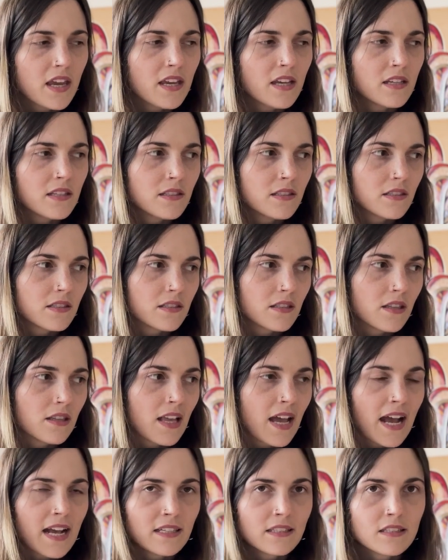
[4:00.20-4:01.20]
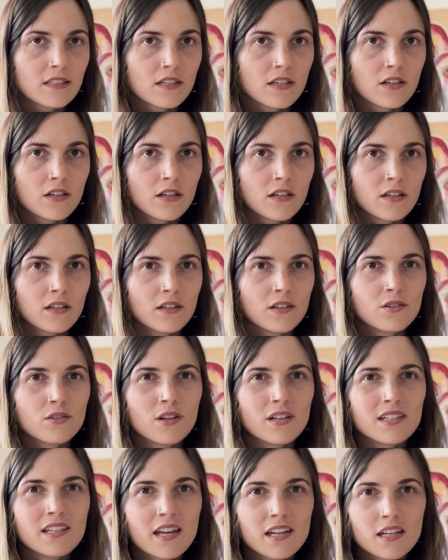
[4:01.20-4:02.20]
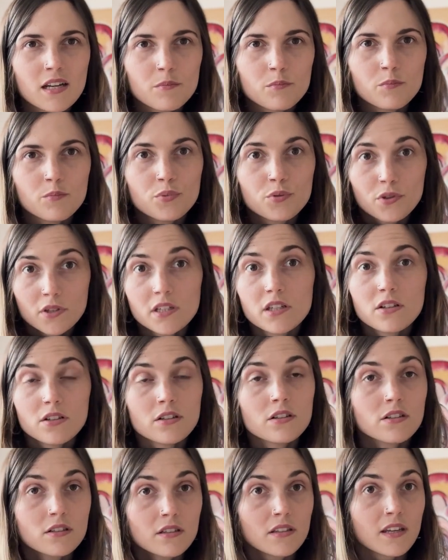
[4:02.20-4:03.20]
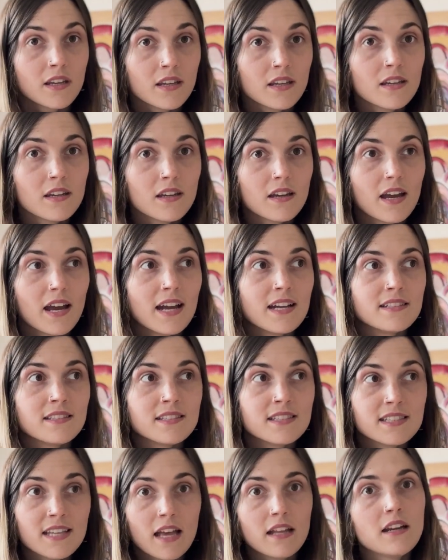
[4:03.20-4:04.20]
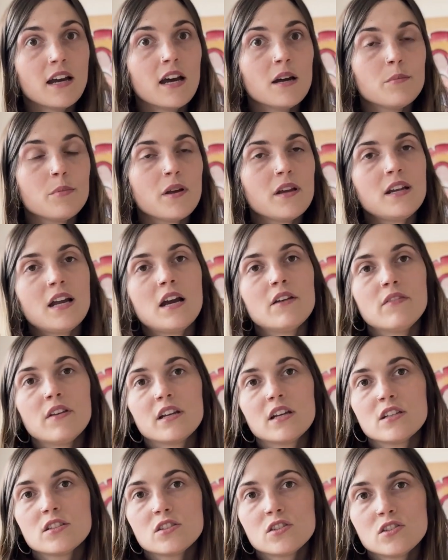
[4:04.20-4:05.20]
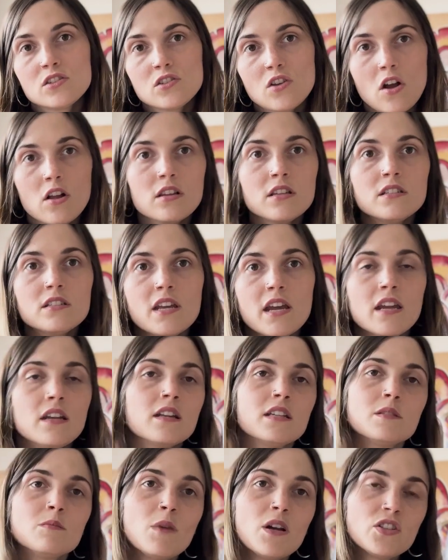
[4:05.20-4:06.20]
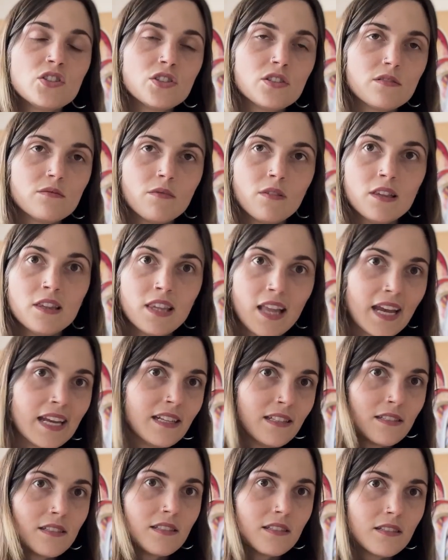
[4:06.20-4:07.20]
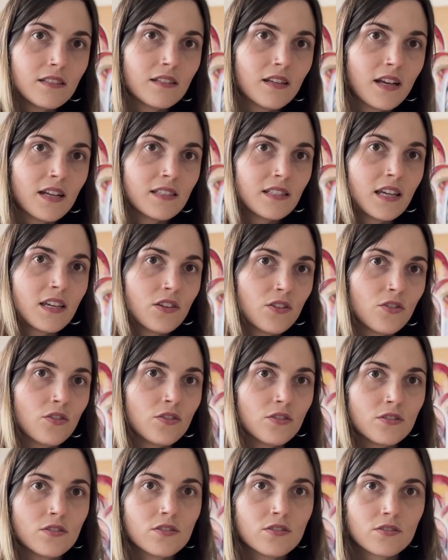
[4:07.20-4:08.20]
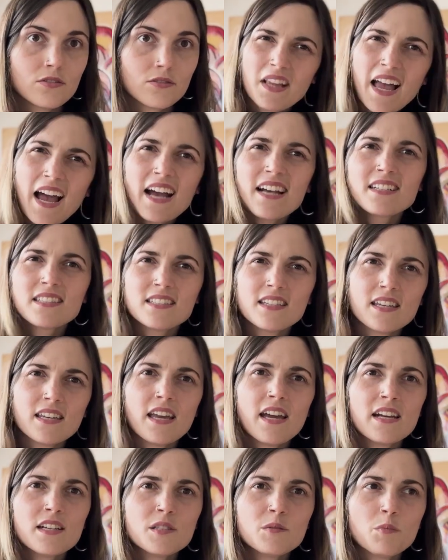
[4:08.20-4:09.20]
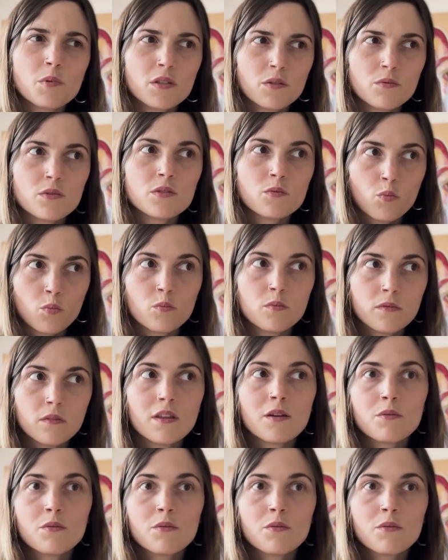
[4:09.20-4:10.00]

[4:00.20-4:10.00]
days last year, I'd get up pretty early and set up and have a solid day in as much light as I could. It was relaxing, yes, but it was